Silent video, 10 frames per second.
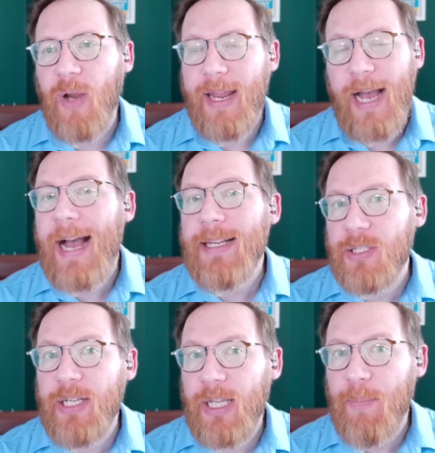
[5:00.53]
a
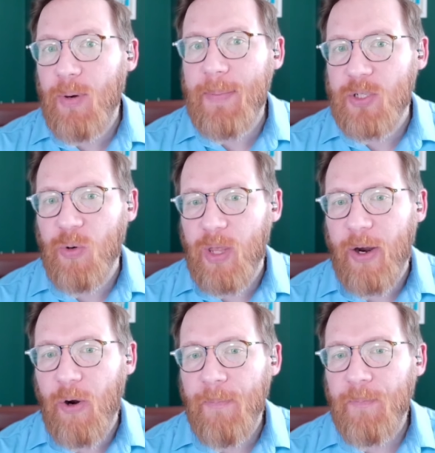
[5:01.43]
high-ceiling prepster
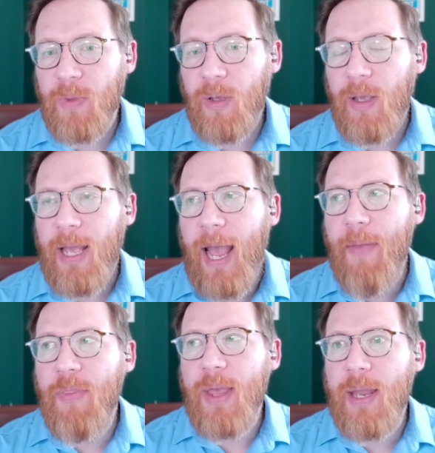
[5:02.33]
there,
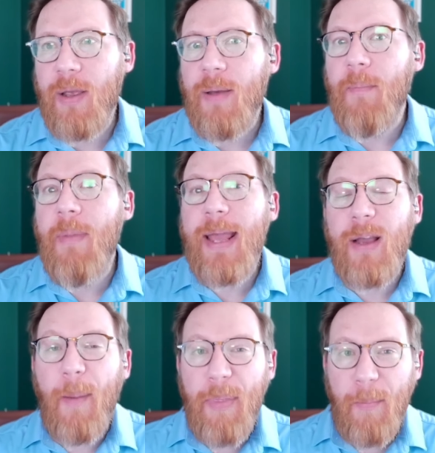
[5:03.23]
and then make
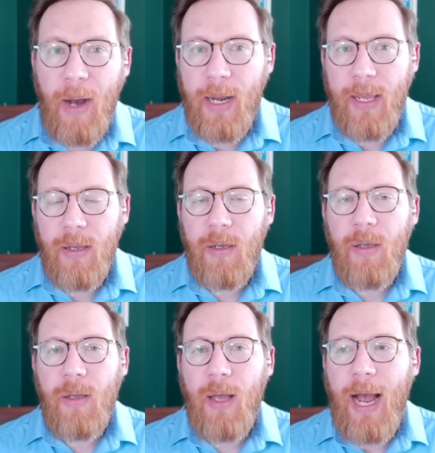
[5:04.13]
up the money
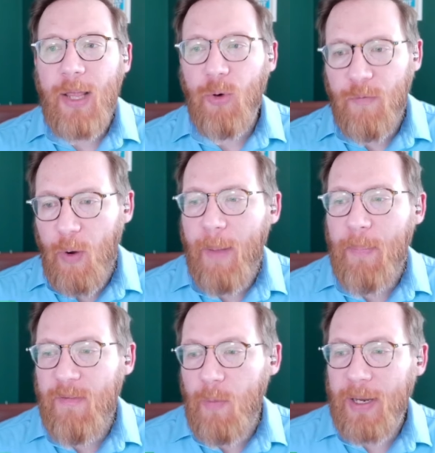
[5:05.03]
either if
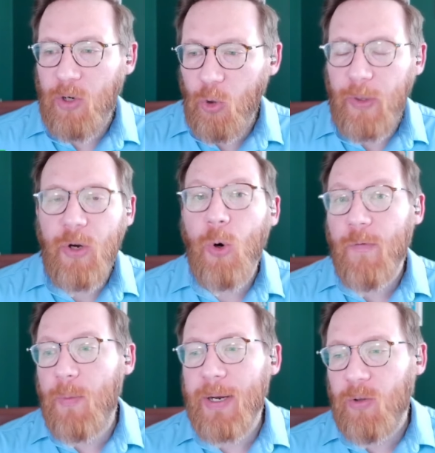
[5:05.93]
you picked earlier or if
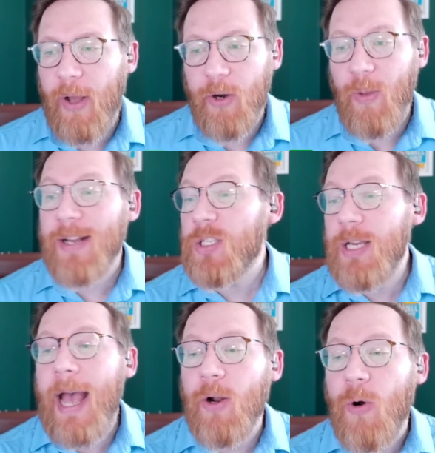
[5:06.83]
you picked later. Like
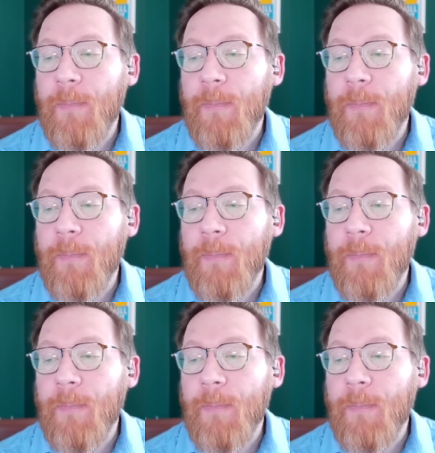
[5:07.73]
Seattle,